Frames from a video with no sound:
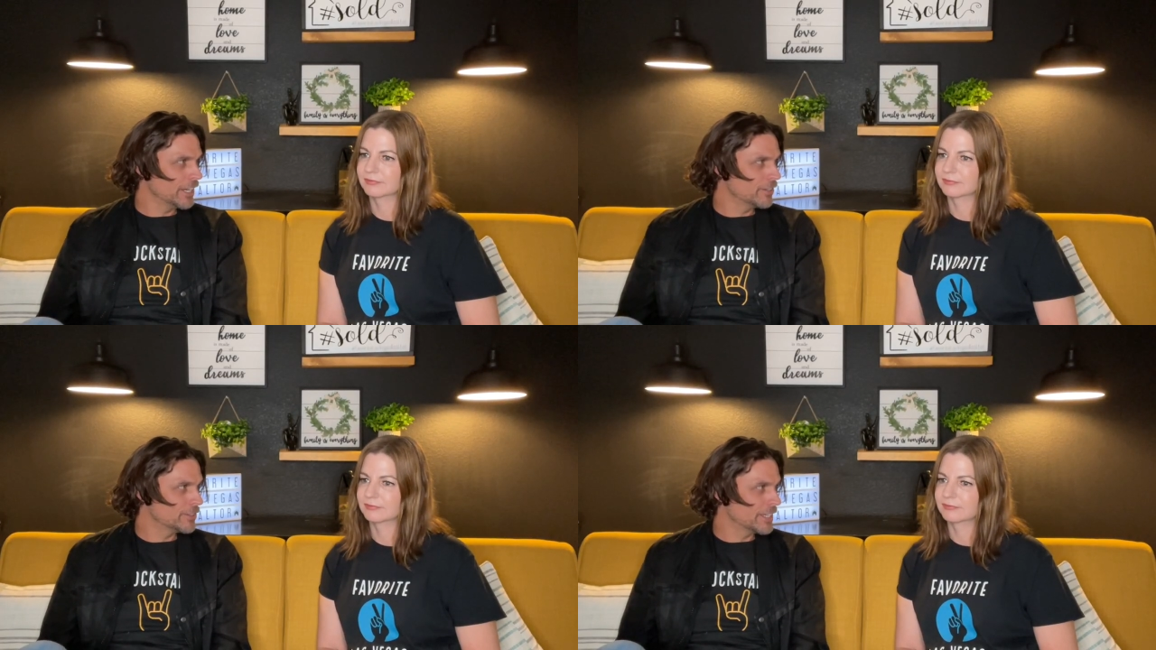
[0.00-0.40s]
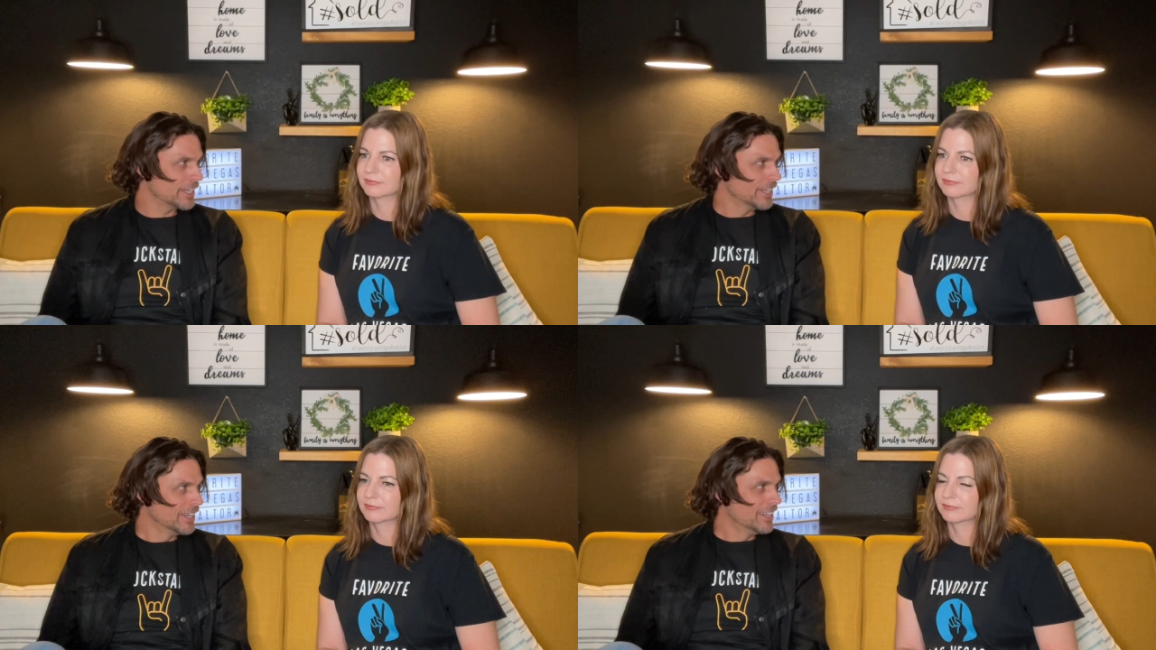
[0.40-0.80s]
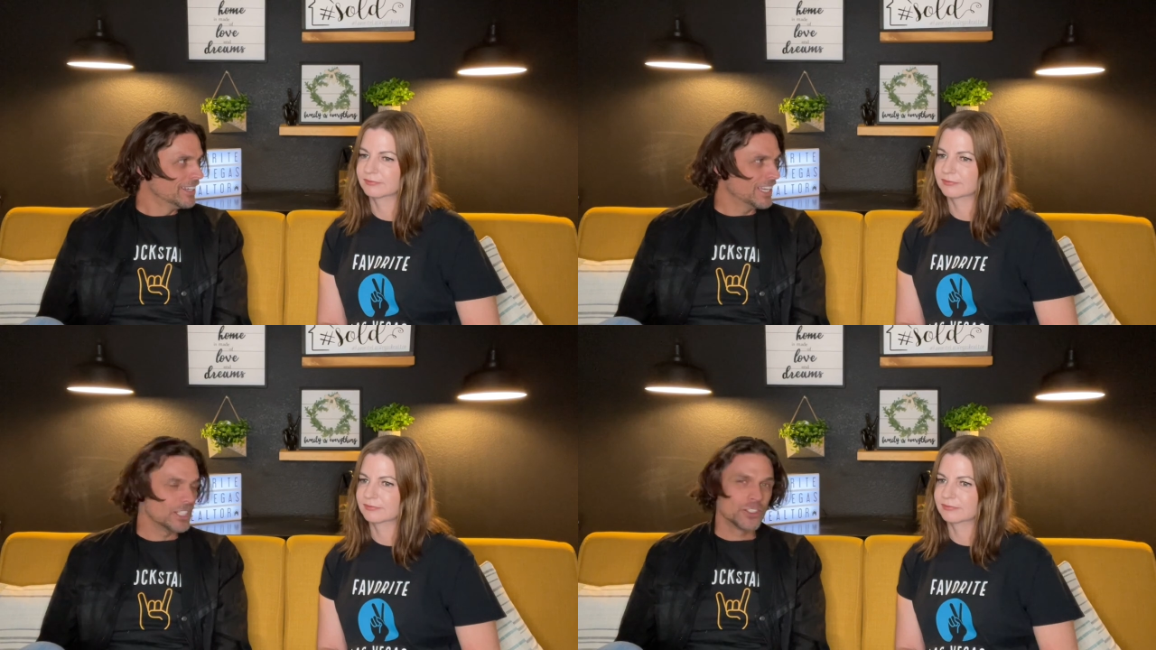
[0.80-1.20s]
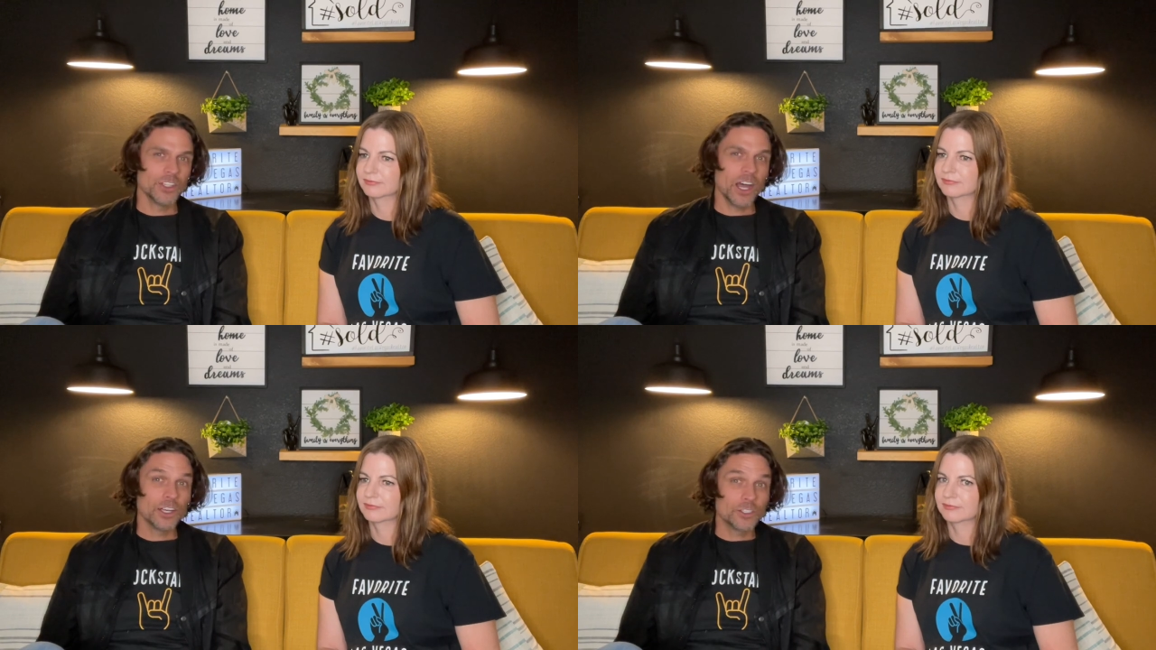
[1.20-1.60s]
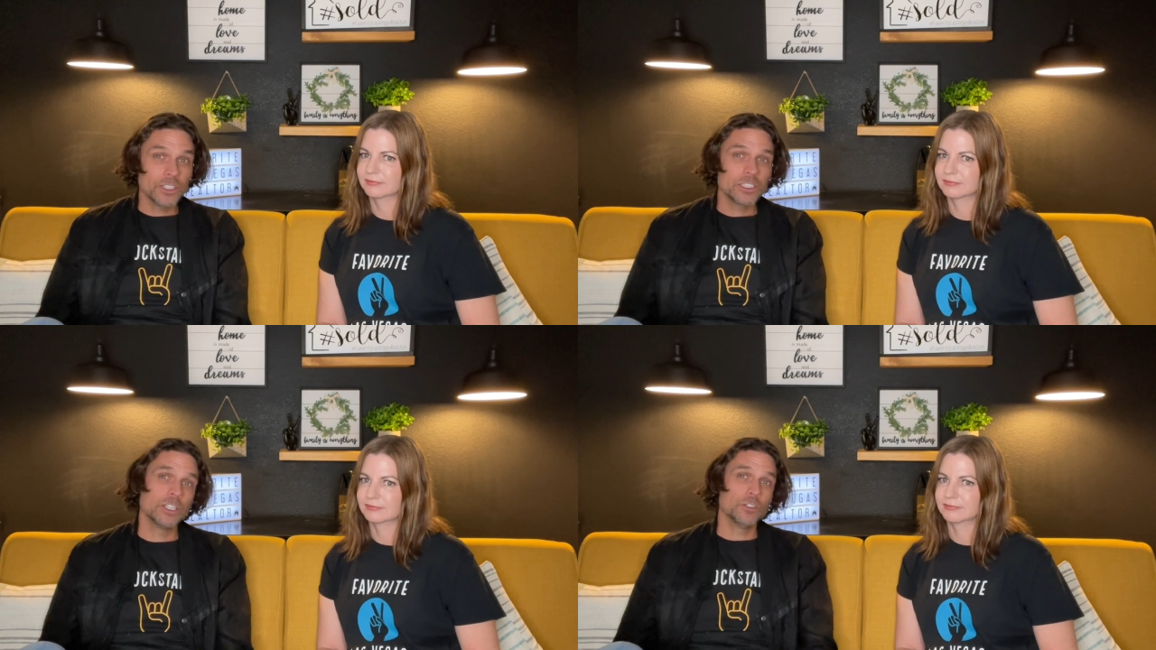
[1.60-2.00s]
Speaker 1: You said it's not
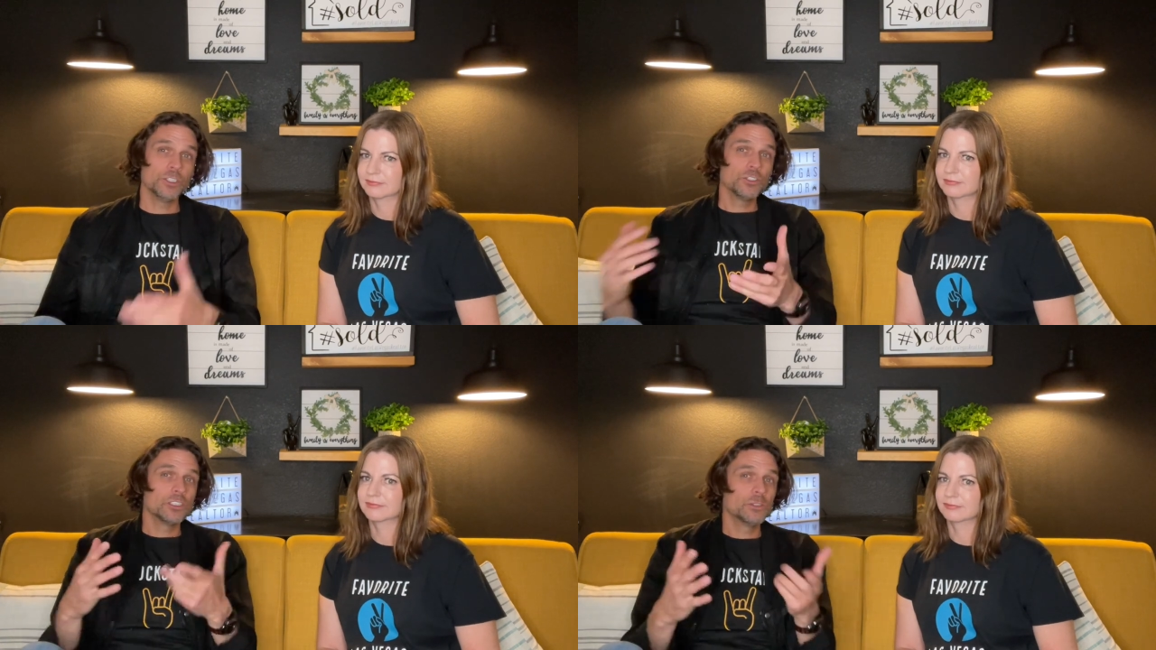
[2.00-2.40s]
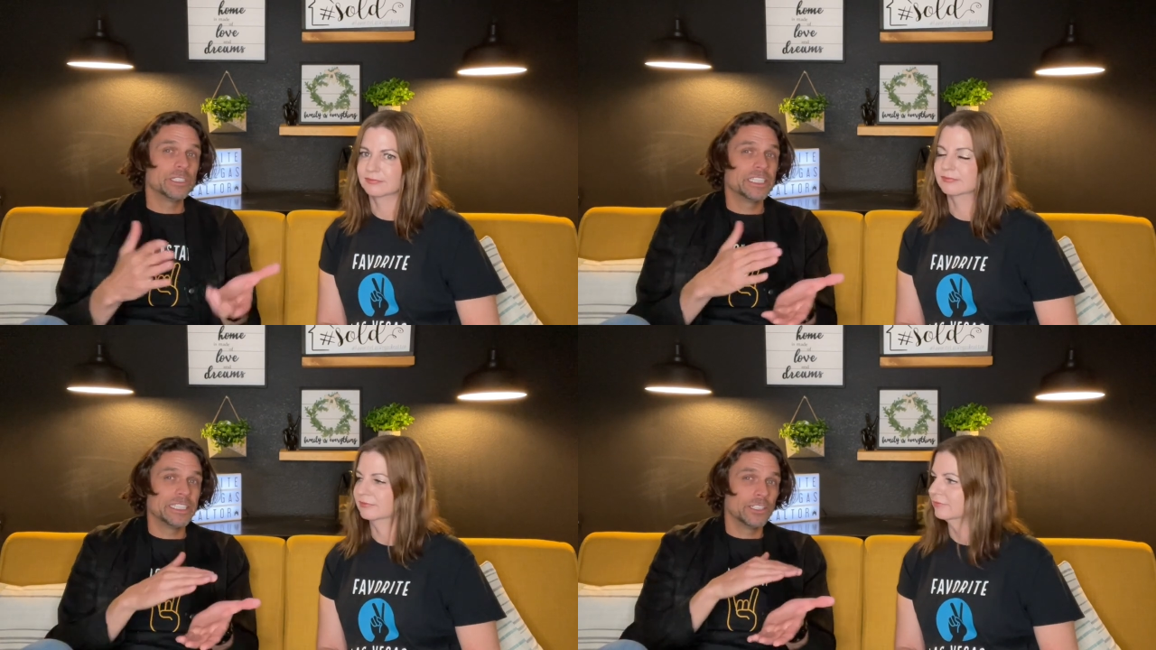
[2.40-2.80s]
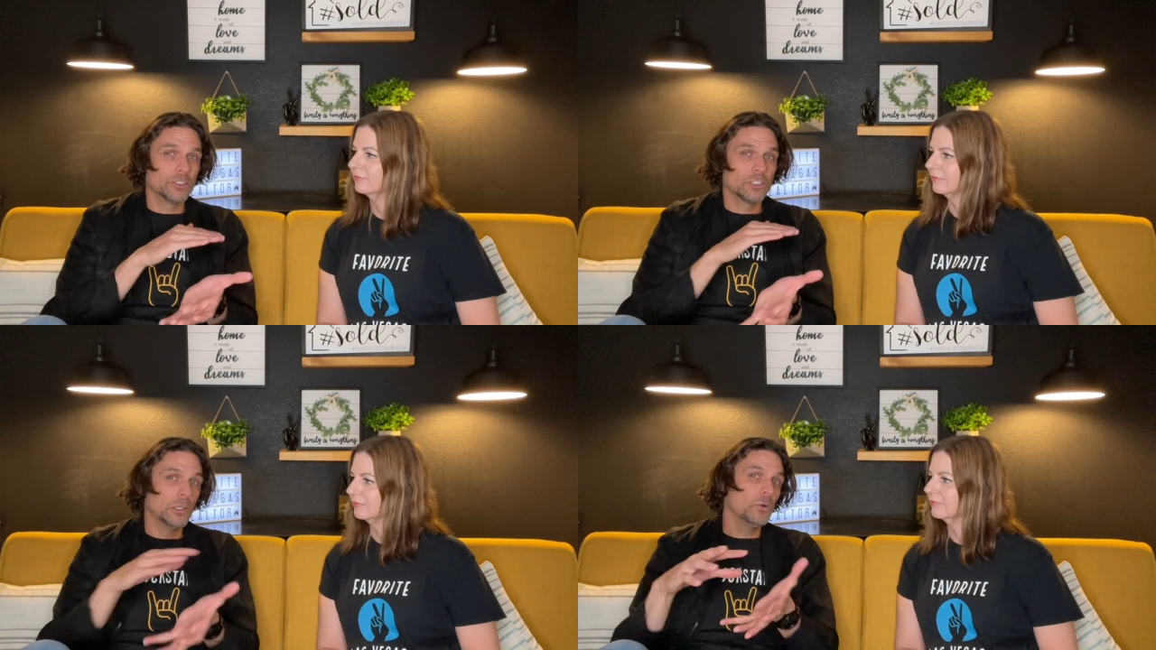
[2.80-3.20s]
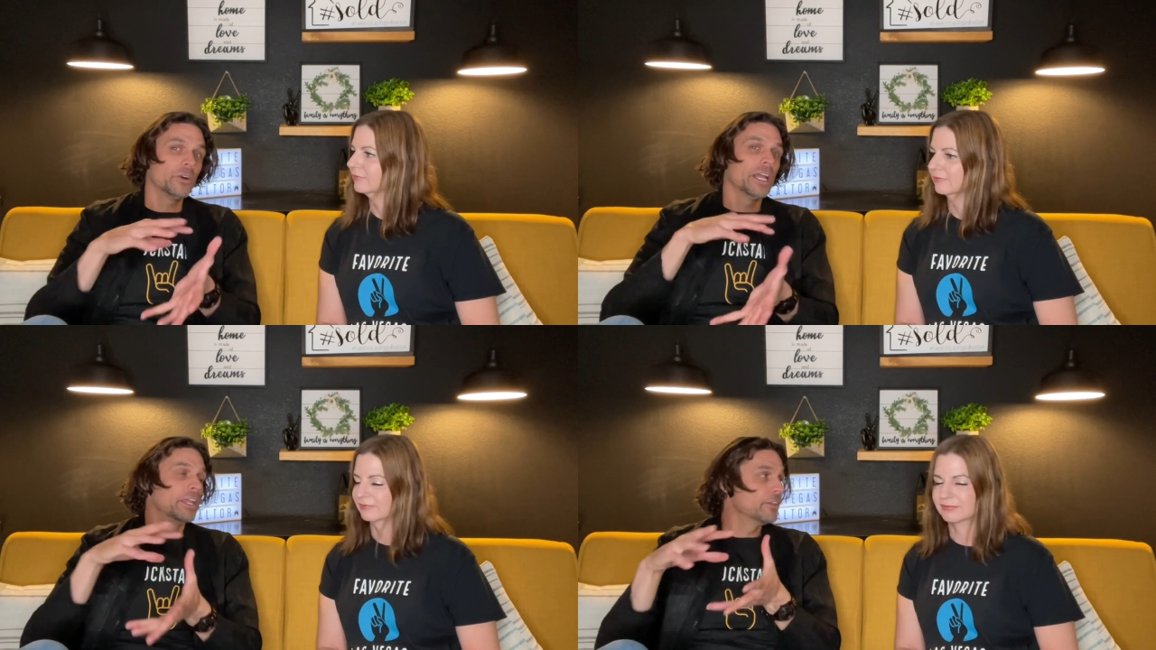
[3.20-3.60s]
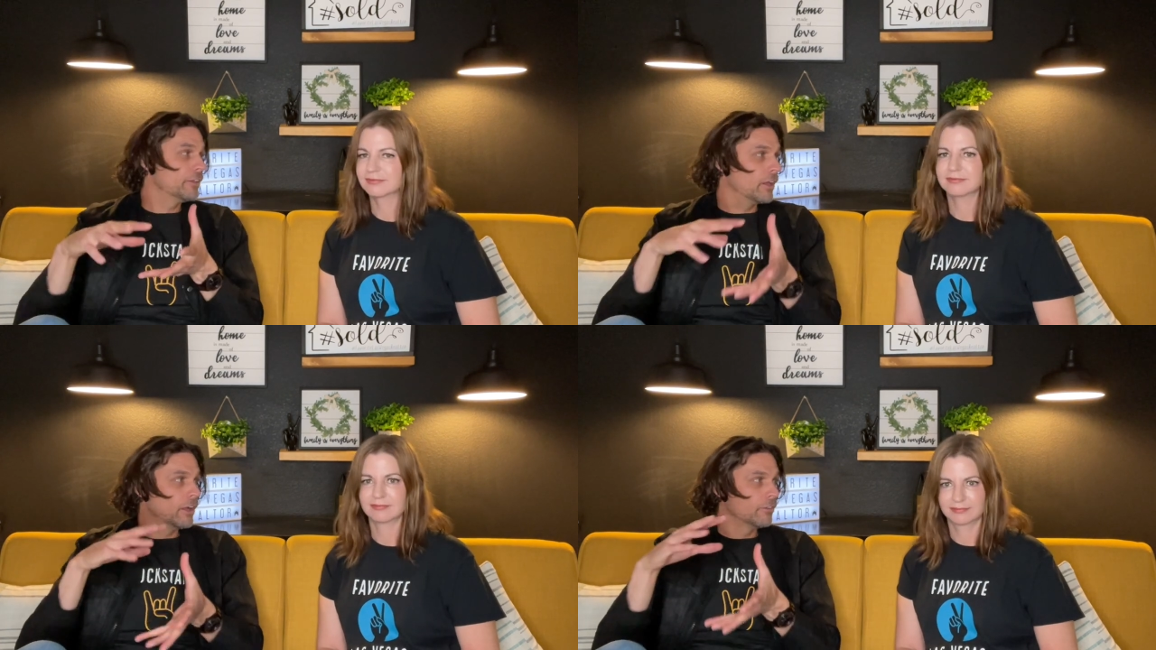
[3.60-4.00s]
just, usually we see those lower end,
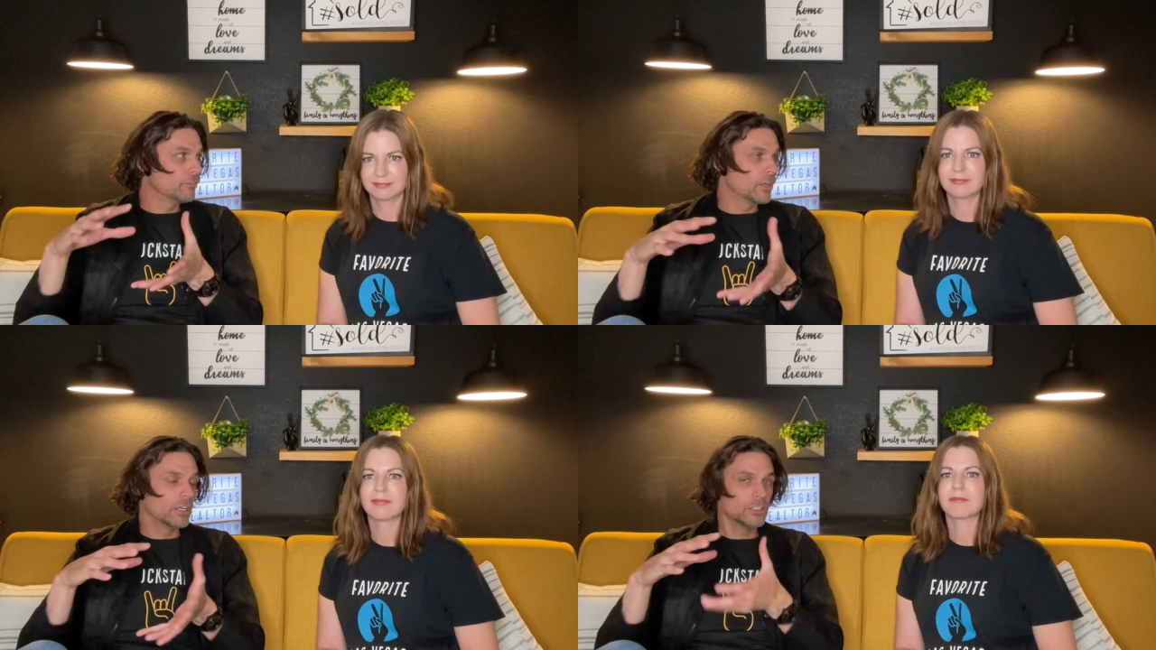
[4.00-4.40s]
the